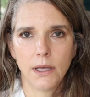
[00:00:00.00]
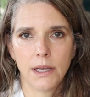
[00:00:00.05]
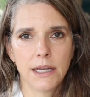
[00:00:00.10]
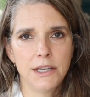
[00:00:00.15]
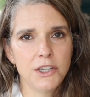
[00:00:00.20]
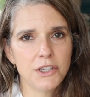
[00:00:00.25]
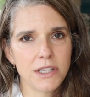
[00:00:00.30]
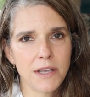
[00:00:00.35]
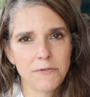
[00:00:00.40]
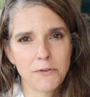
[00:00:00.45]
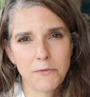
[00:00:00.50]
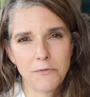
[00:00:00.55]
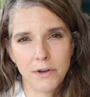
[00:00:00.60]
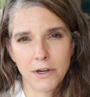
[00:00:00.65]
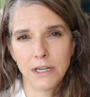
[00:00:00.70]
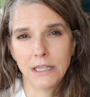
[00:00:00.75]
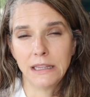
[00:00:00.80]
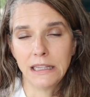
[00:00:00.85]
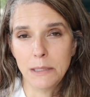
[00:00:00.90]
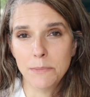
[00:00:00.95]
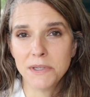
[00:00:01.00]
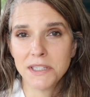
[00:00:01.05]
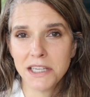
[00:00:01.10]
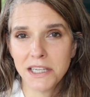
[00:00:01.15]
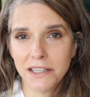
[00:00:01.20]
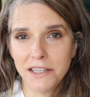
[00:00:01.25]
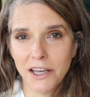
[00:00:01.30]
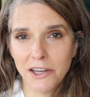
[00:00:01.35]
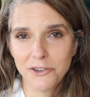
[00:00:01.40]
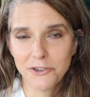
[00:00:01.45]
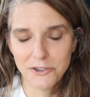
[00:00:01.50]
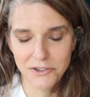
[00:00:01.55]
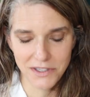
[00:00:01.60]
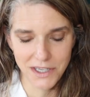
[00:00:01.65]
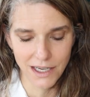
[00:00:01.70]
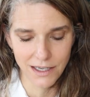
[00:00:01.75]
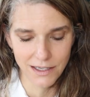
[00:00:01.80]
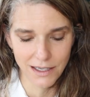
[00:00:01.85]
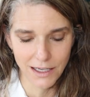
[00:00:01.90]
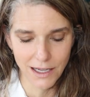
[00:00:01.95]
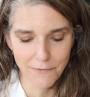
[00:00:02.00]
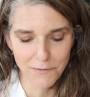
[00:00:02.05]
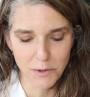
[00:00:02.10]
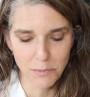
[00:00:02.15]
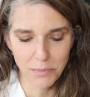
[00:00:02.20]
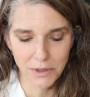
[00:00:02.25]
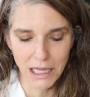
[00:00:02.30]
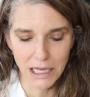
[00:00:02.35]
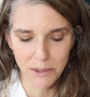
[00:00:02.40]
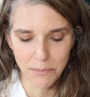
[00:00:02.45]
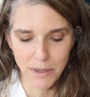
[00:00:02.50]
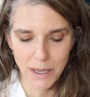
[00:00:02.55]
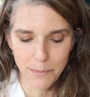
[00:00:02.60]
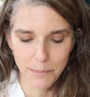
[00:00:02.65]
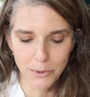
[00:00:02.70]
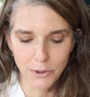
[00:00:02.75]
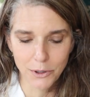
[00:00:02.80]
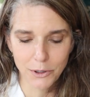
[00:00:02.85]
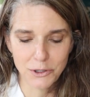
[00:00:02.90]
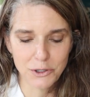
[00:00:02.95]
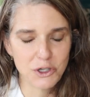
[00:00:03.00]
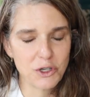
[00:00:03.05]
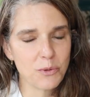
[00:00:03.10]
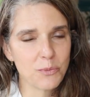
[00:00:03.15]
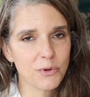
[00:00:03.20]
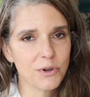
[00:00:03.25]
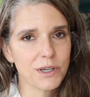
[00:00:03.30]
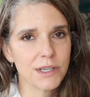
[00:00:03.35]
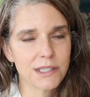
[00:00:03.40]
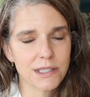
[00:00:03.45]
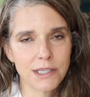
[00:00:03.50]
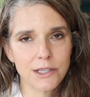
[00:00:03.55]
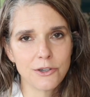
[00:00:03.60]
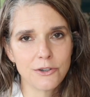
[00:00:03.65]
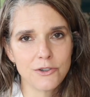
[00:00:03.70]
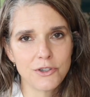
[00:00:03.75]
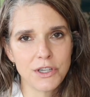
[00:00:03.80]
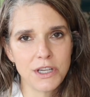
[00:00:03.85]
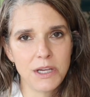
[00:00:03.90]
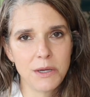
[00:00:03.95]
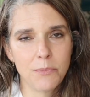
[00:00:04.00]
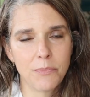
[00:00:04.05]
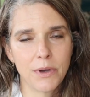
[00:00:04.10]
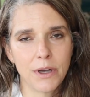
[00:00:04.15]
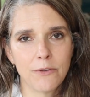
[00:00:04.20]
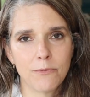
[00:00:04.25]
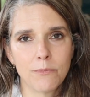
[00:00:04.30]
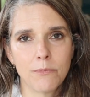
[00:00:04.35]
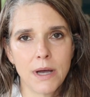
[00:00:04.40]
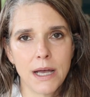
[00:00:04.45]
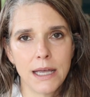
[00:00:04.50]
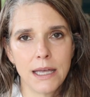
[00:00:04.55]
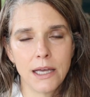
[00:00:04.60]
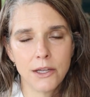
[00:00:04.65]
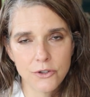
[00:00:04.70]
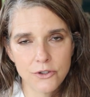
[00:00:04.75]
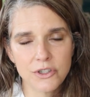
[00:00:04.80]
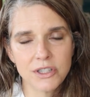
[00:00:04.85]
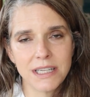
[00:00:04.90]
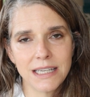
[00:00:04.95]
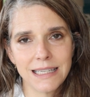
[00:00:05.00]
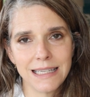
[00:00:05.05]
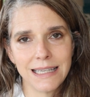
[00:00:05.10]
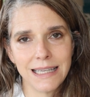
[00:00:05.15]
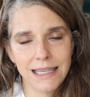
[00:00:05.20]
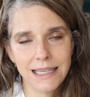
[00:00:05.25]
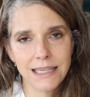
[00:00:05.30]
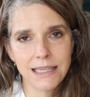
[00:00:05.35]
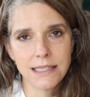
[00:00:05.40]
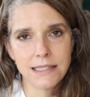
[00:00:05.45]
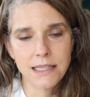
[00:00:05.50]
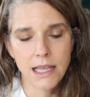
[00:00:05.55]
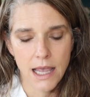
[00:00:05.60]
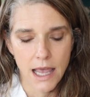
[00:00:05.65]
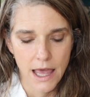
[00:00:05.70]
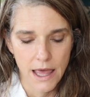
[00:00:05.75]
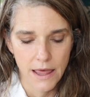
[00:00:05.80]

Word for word: And I just have a very limited understanding of the black pepper turmeric synergy, but my understanding is